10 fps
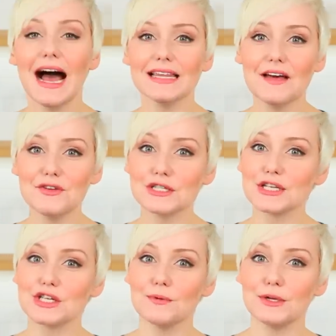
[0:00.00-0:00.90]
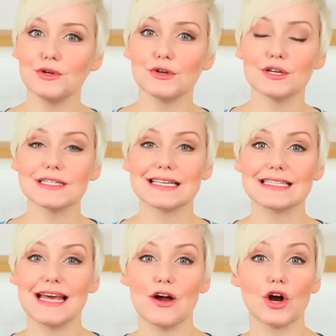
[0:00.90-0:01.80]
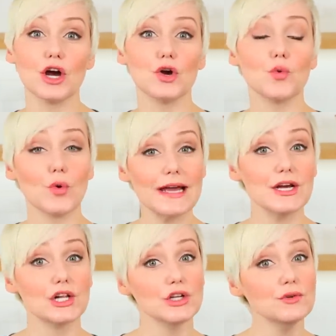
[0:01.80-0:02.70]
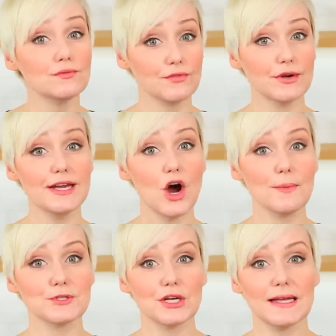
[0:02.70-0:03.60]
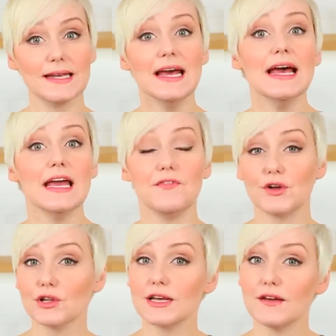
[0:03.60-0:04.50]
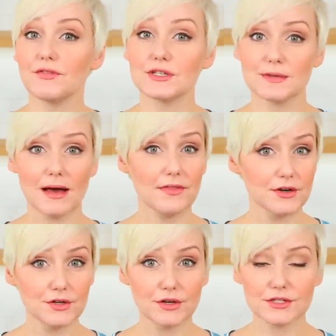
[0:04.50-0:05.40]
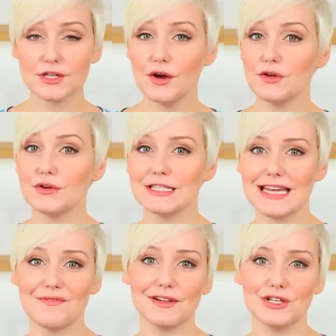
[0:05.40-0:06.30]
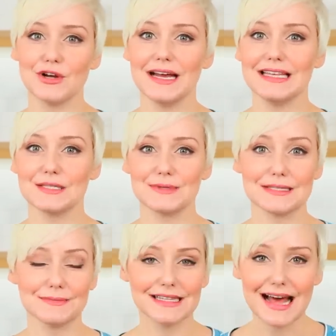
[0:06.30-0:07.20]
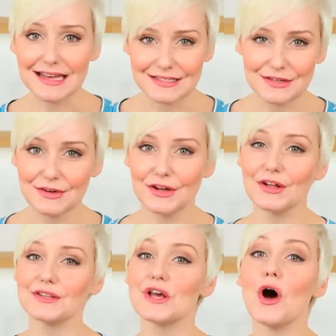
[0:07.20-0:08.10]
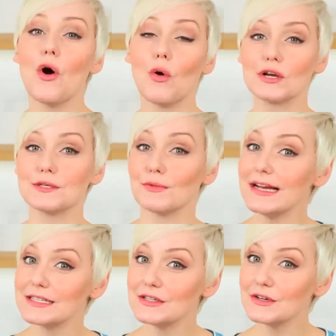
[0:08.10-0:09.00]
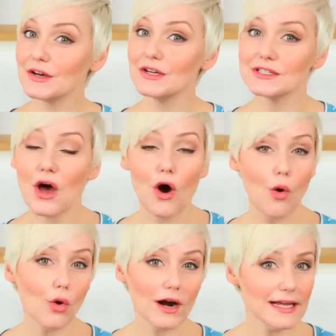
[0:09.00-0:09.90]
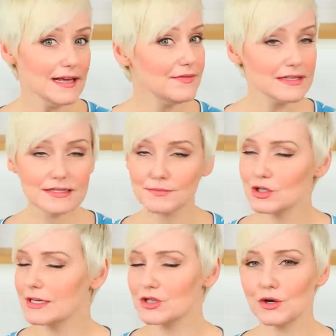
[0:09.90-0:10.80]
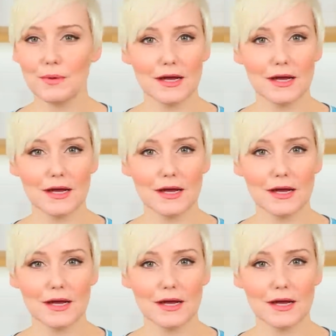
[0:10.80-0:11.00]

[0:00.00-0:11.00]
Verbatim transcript: I love using soba noodles because they are a great gluten-free option. If you're looking for some other noodles though, you could definitely try this with some glass noodles or some rice noodles or even some traditional